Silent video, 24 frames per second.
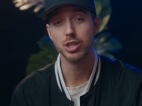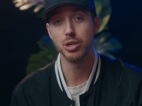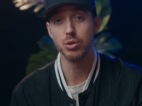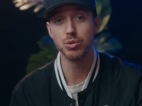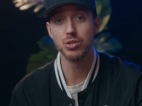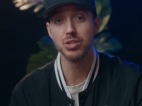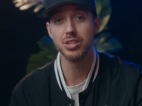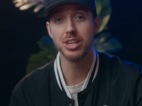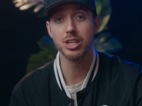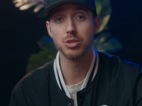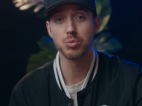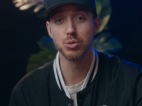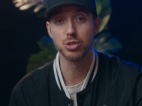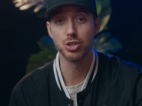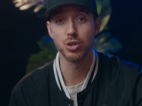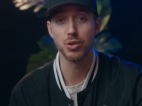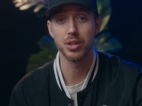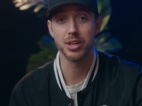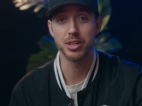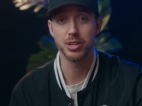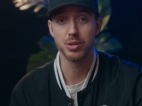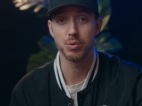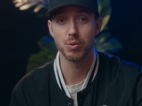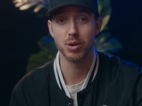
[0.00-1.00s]
Using these will show
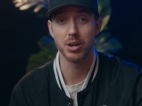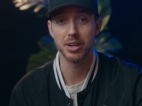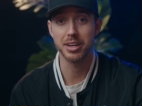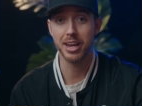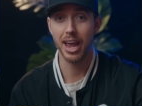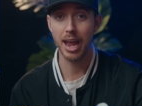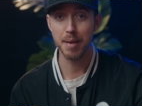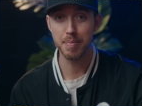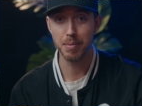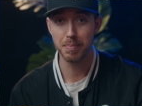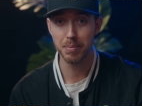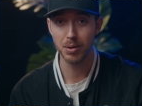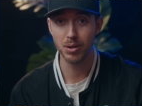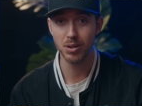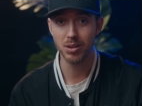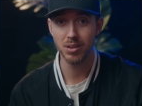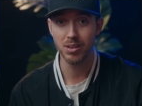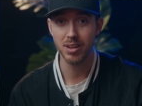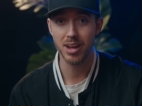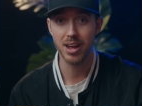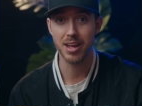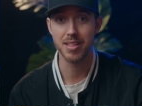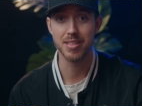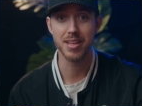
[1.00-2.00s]
that you are capable
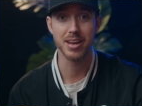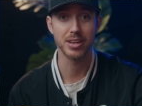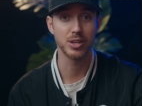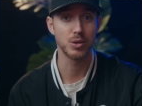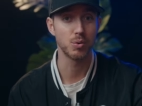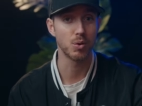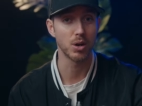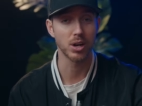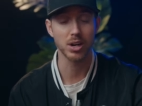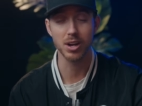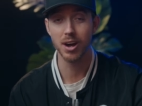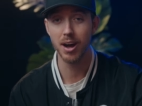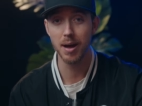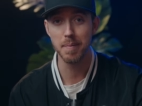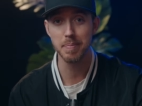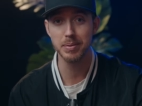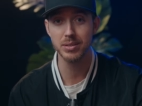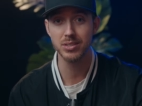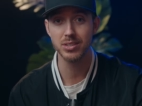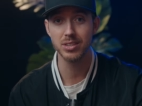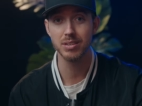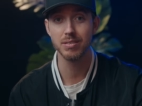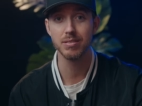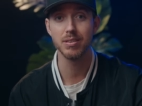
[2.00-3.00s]
and that you are
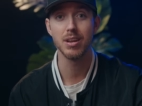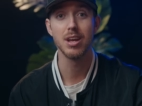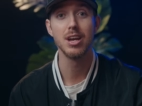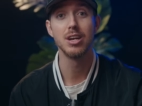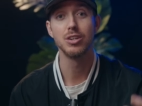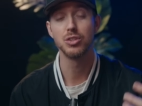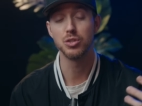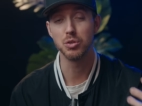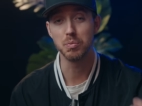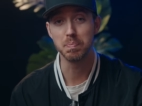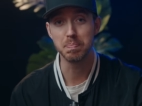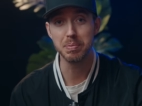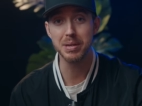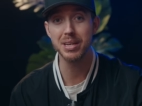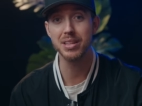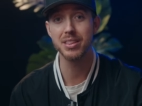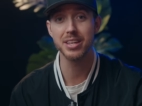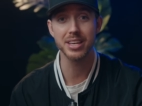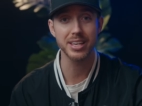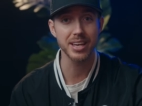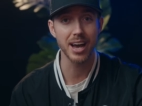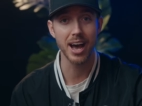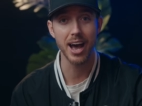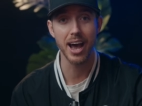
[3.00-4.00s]
competent to be the
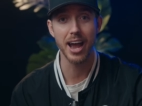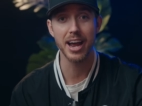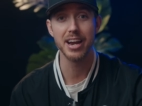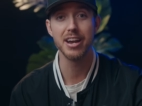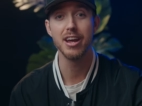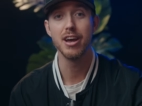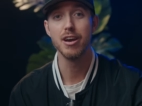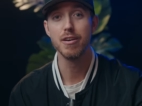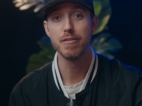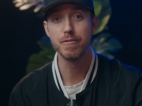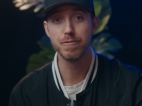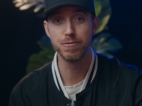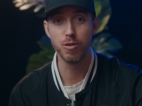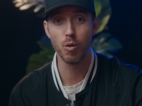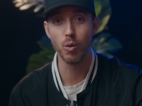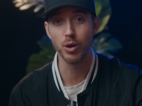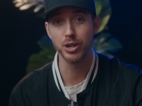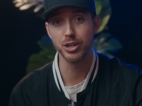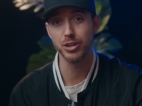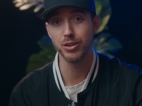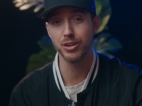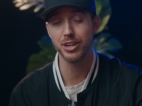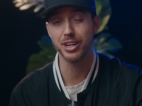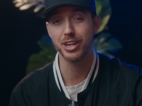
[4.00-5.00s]
guide for
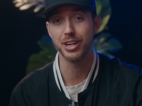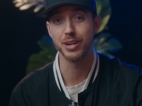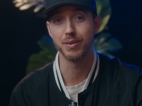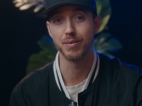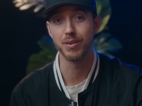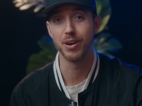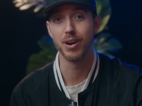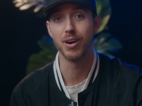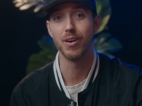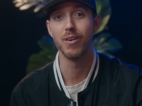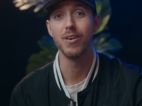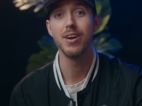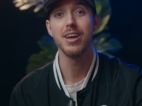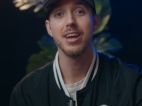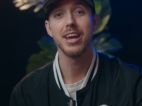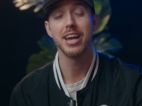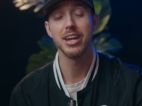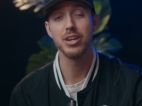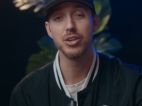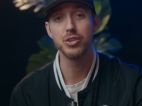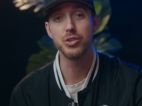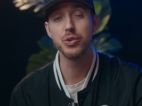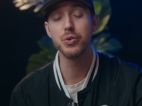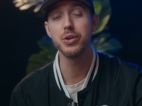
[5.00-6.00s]
your hero,
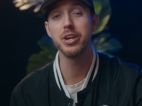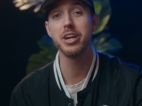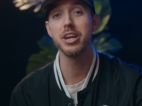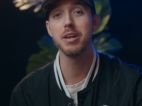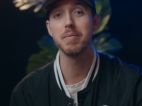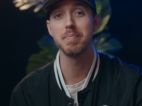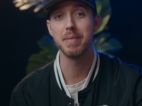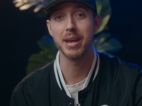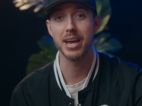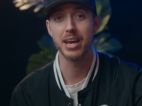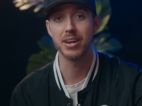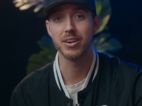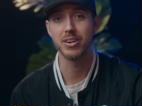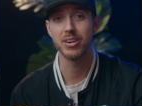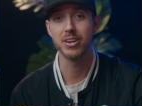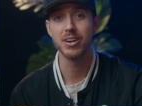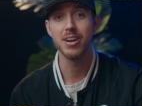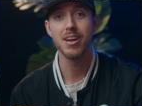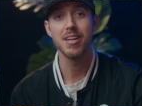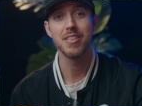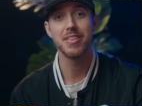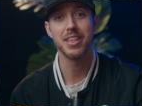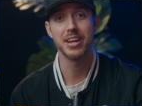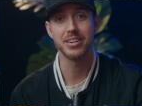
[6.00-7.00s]
and do it in a manner
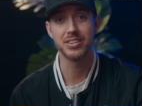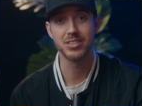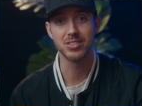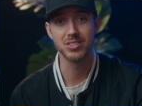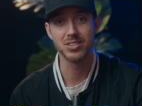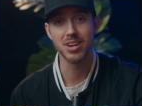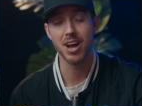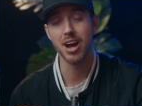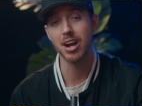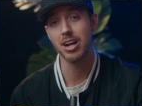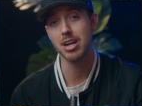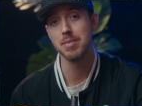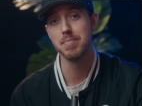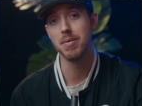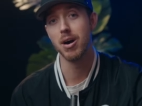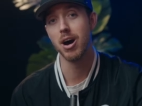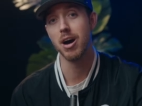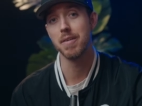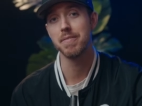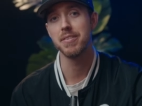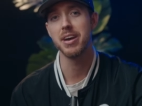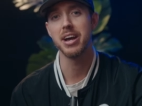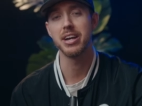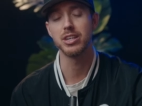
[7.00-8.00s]
that does not come
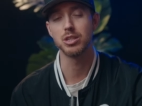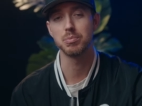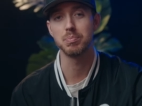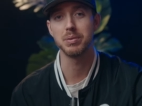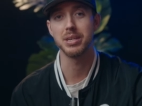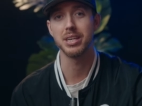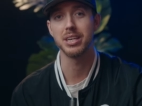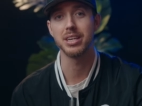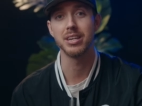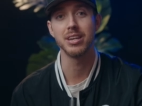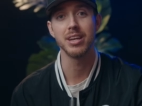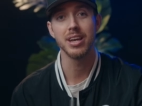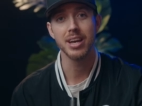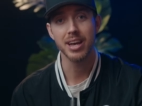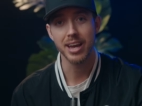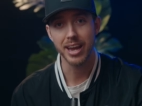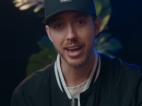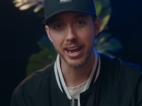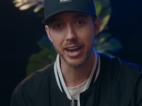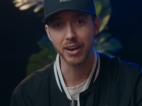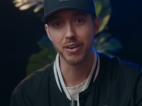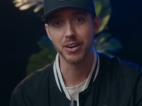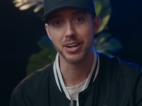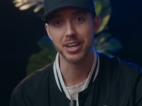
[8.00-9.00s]
off as being
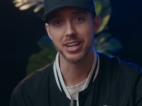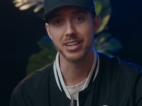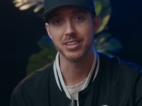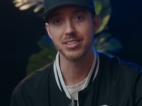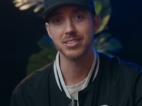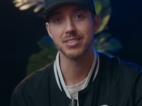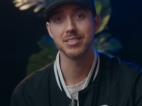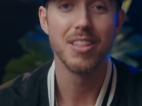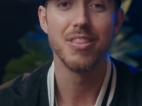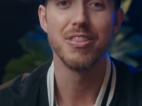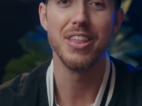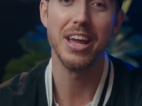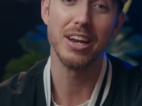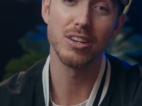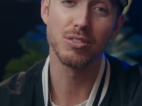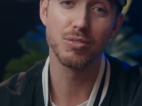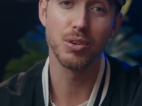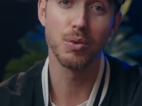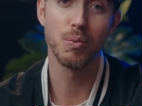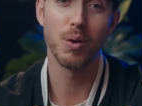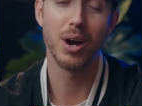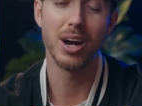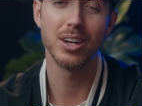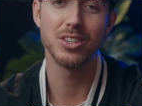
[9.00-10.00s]
arrogant. Thanks
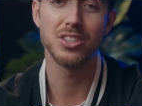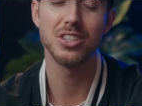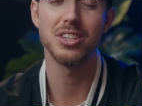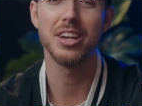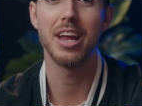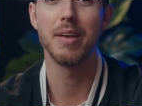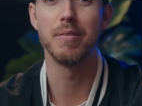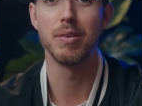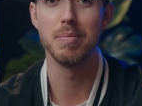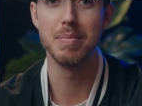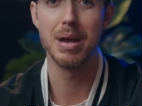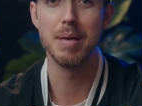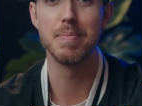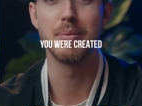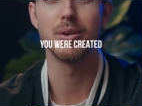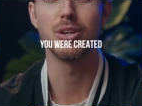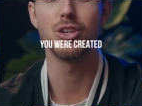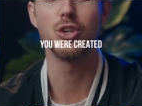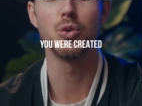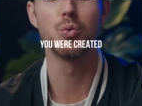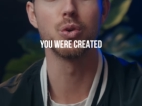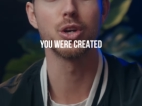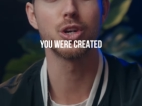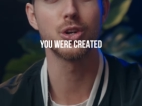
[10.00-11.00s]
for watching, and remember,
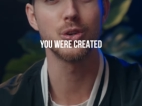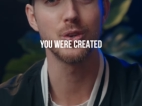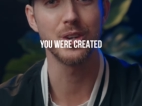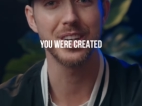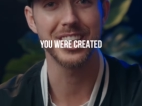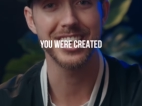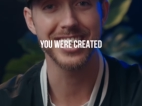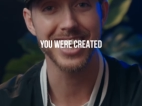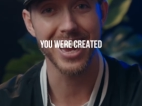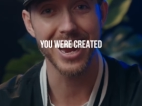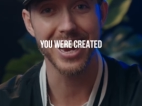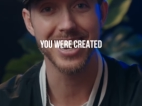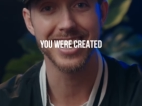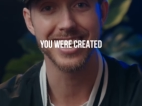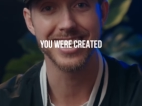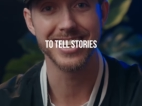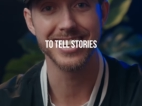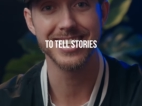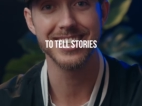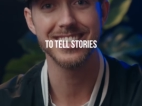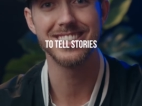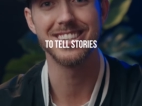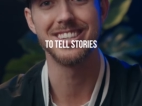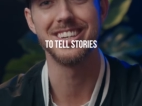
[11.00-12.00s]
you were created
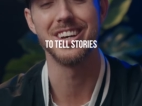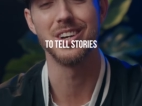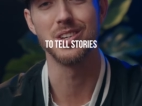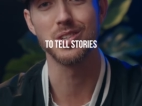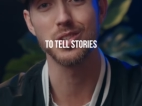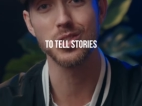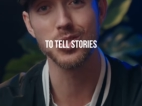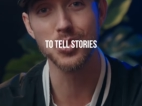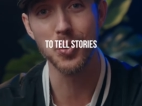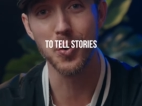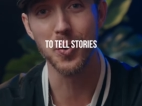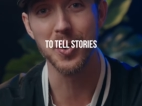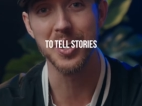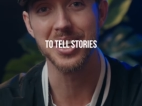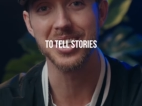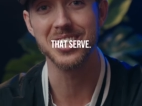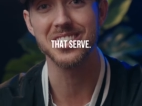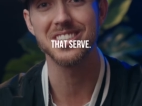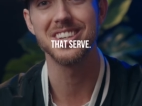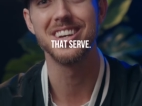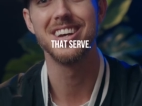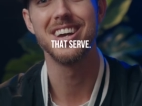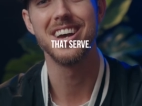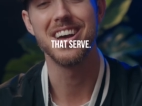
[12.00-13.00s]
to tell
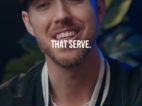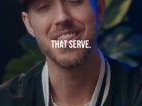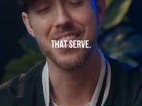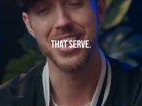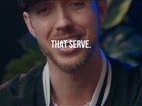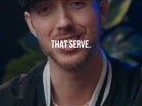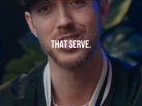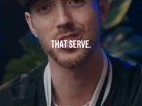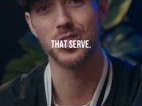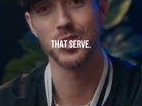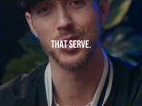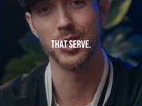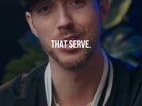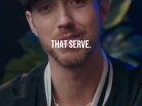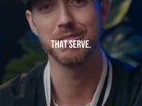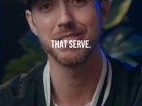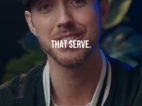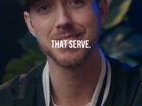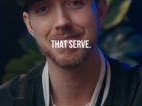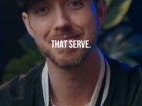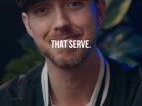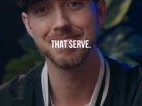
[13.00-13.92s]
stories that serve.